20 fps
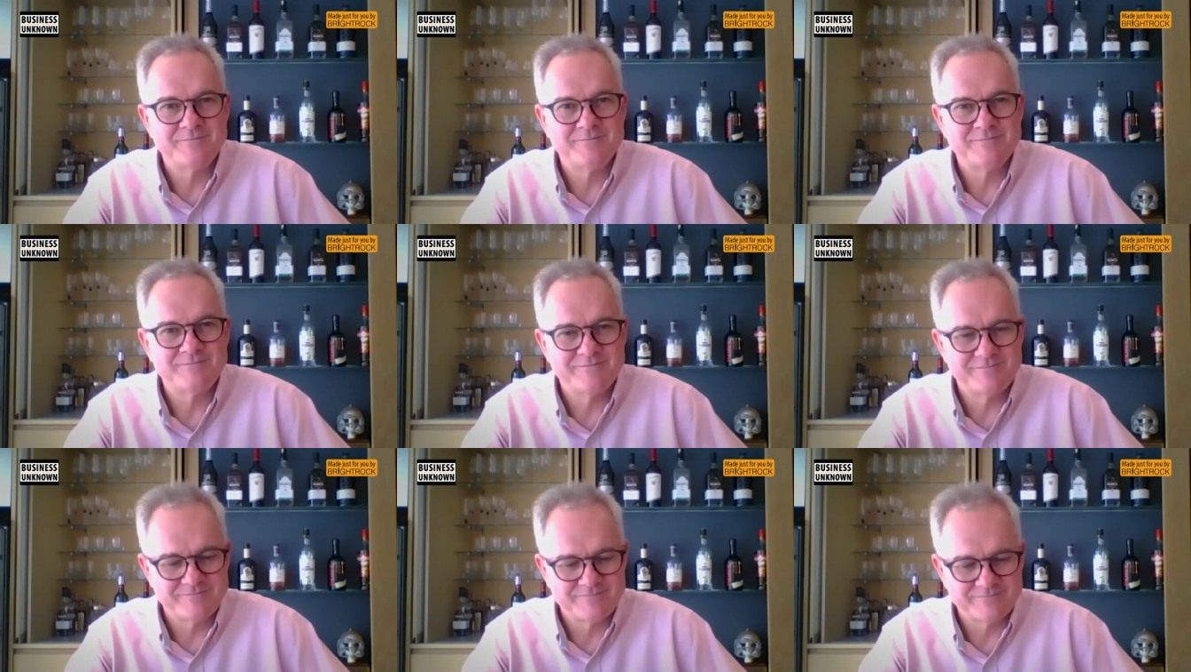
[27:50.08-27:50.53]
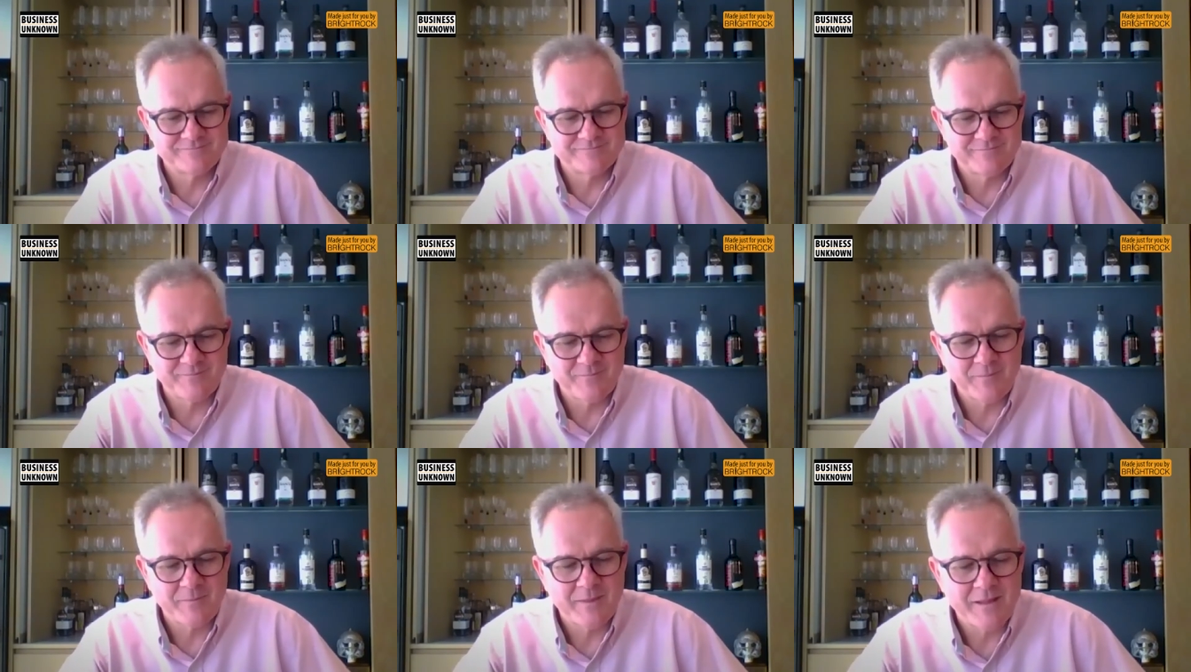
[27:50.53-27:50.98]
Um,
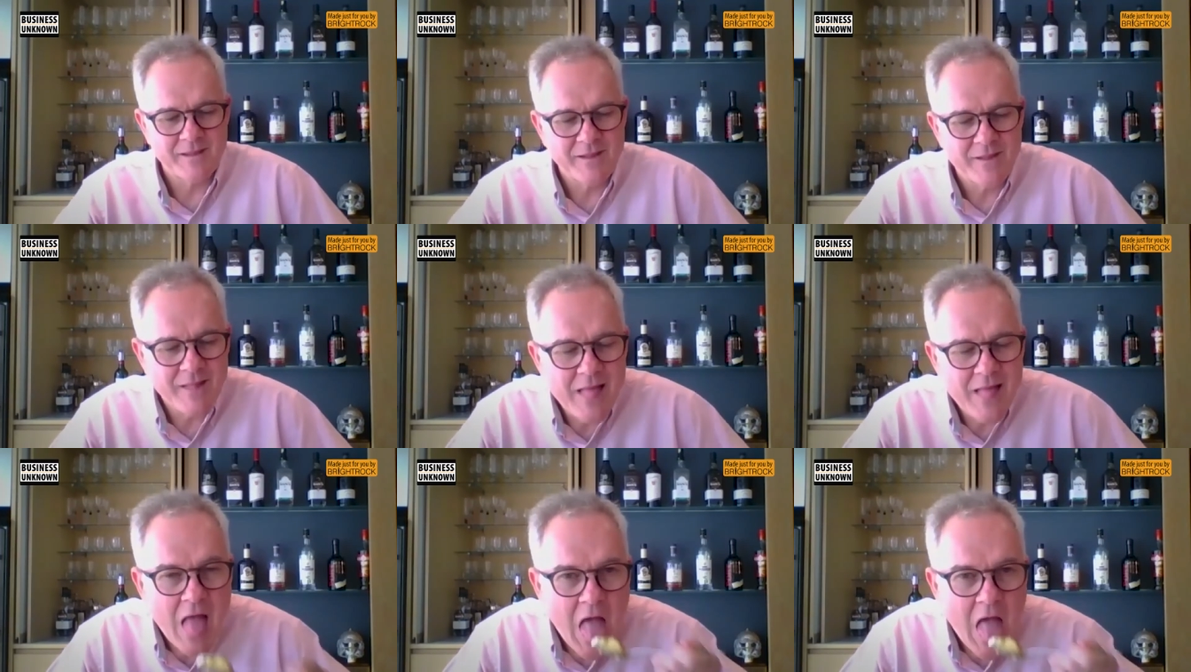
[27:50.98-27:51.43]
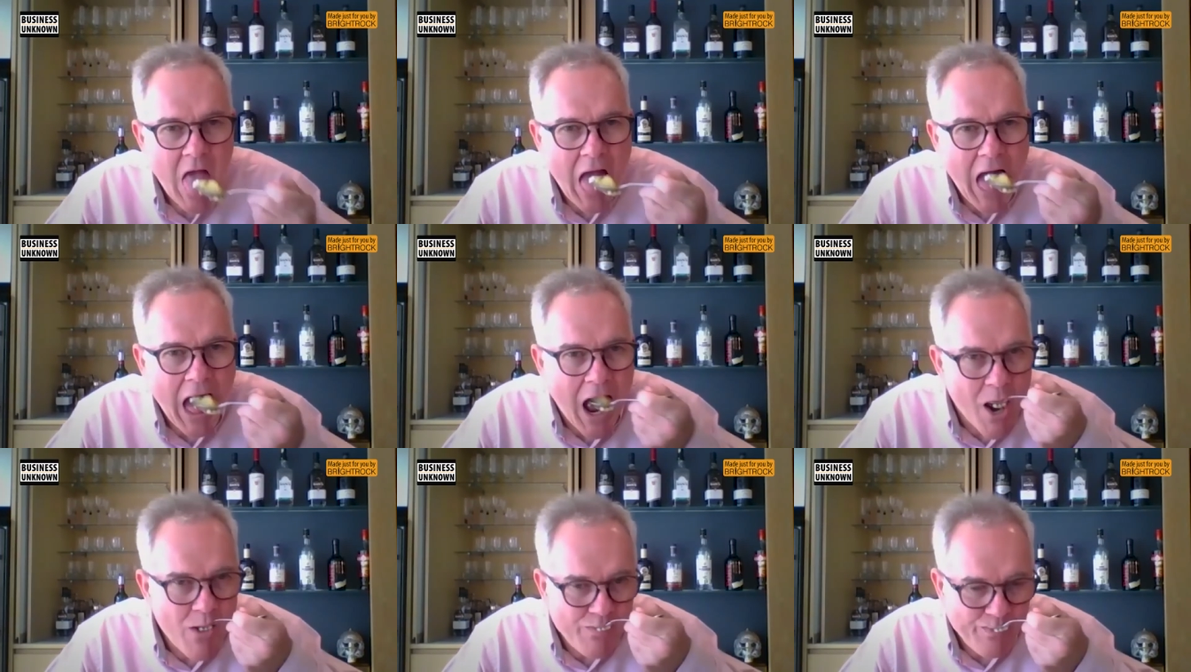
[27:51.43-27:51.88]
and
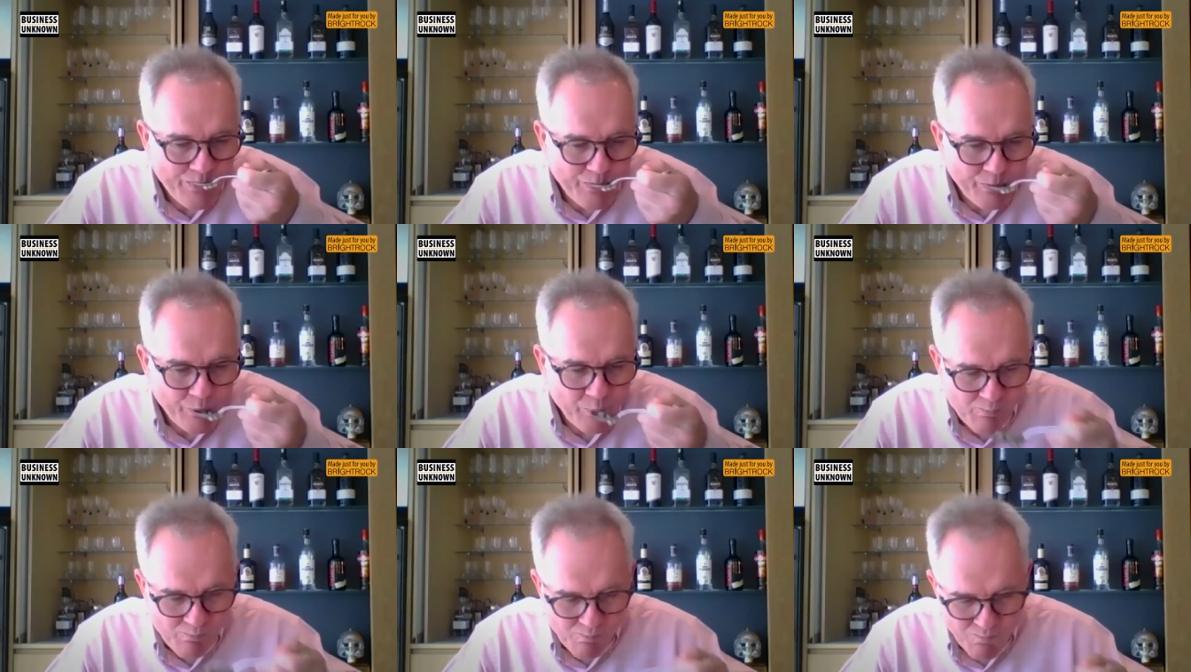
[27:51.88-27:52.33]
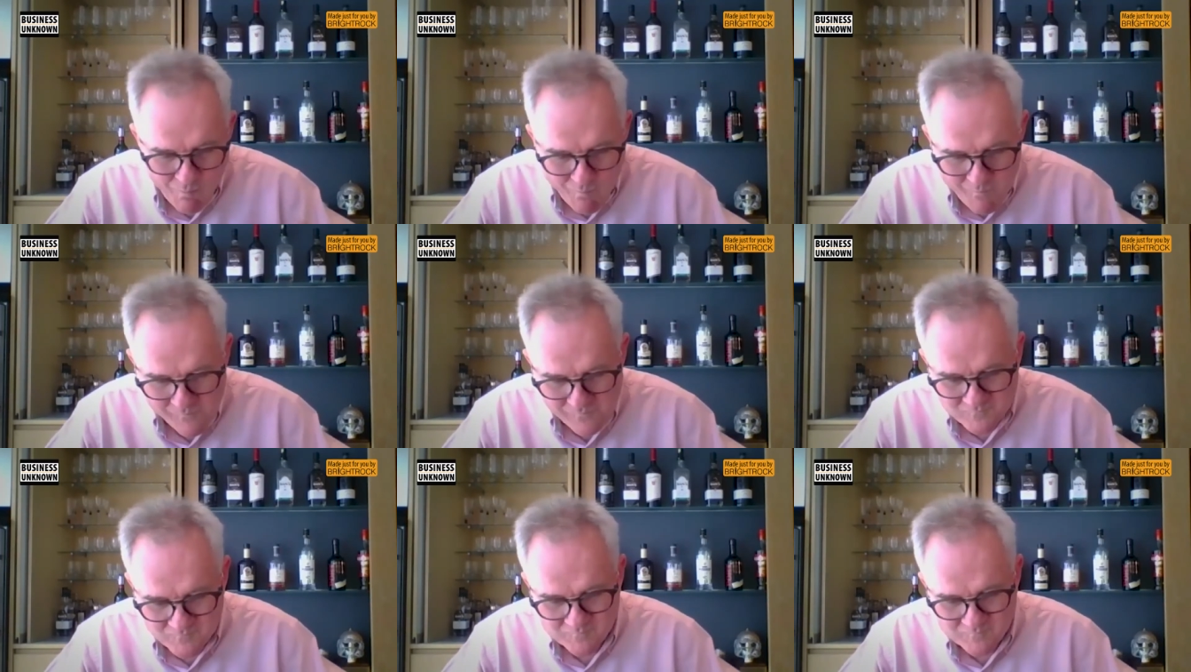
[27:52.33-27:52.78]
I'm a big
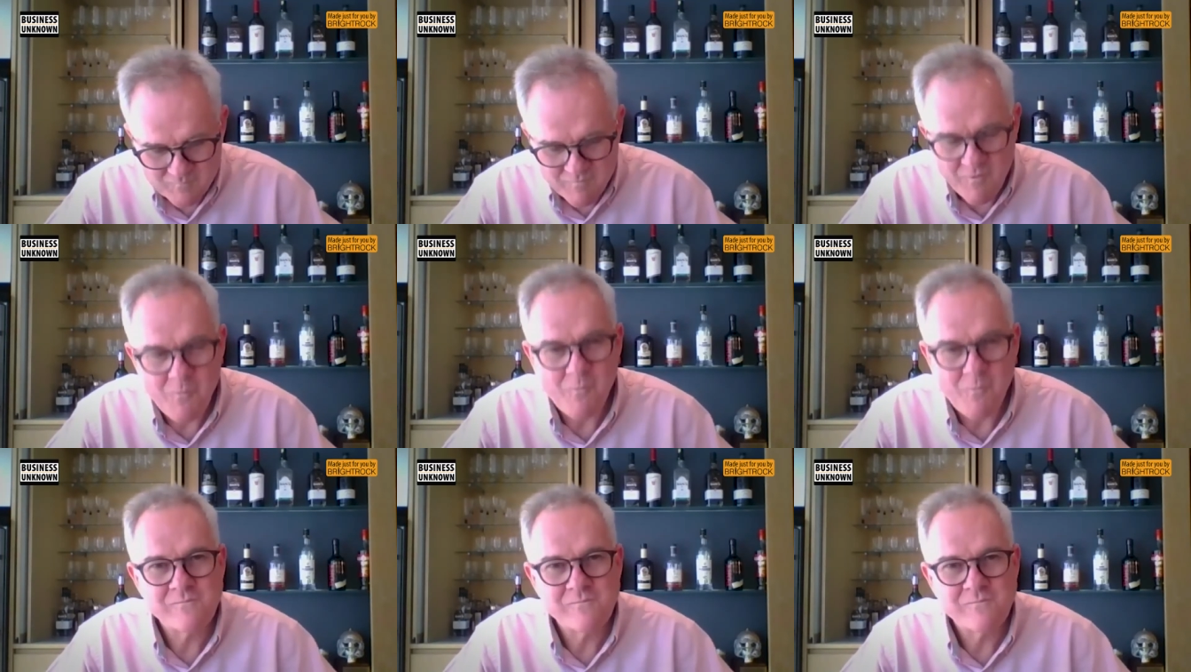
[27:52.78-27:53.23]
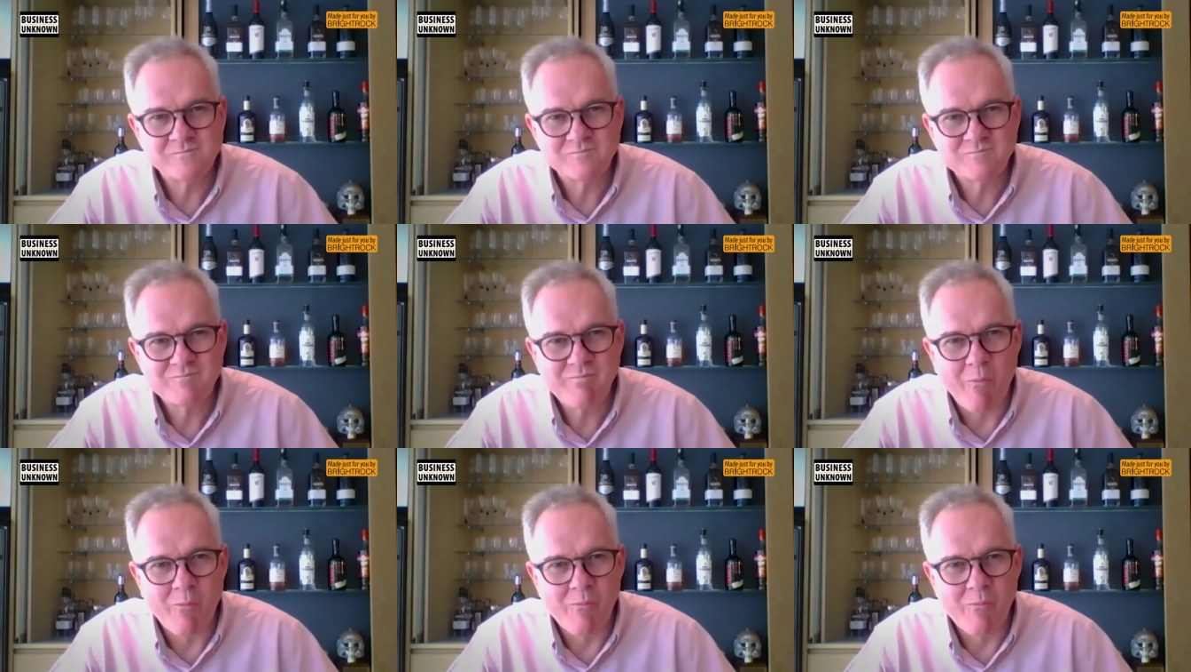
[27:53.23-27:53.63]
mascarpone fan.